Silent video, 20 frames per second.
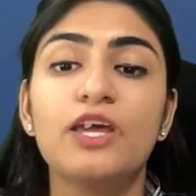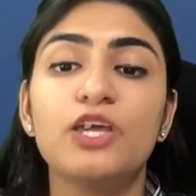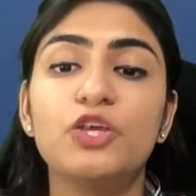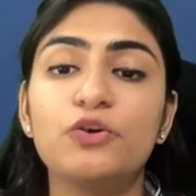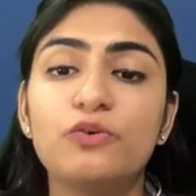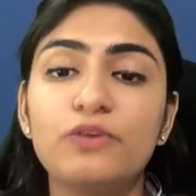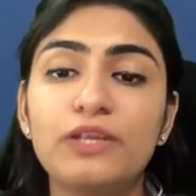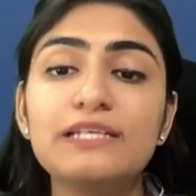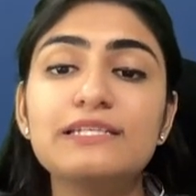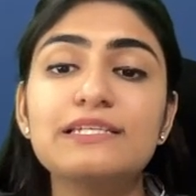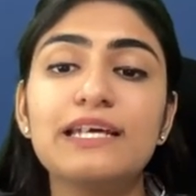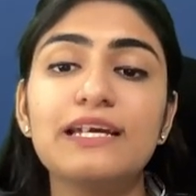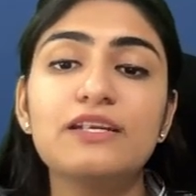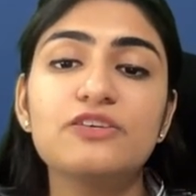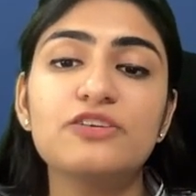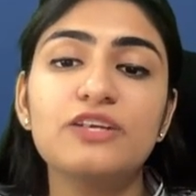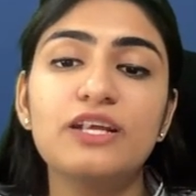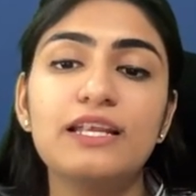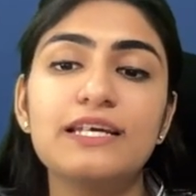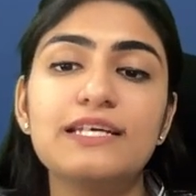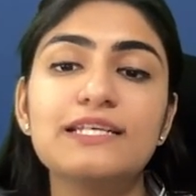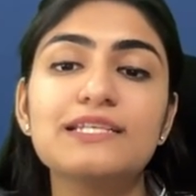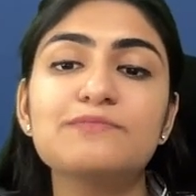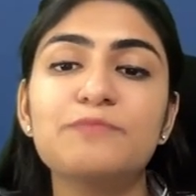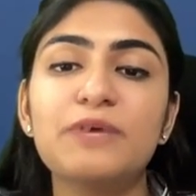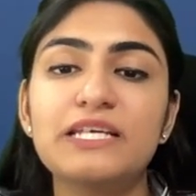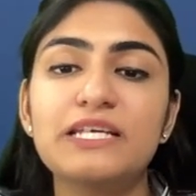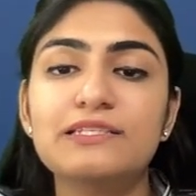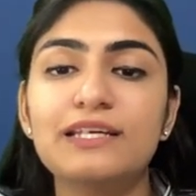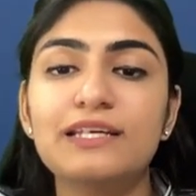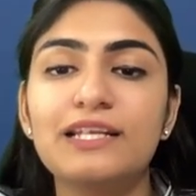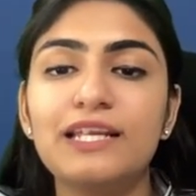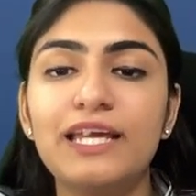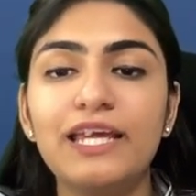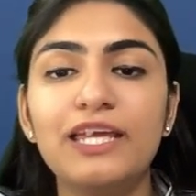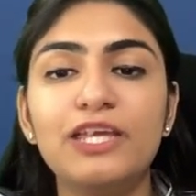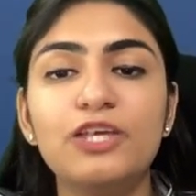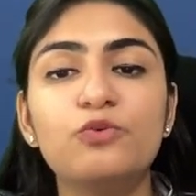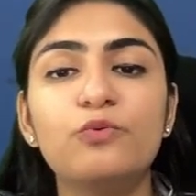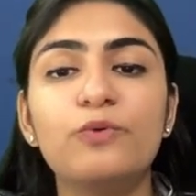Unicentral is
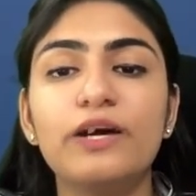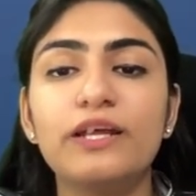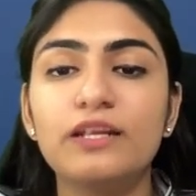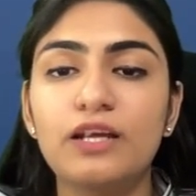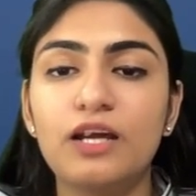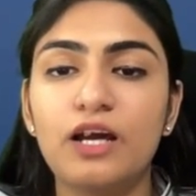basically UN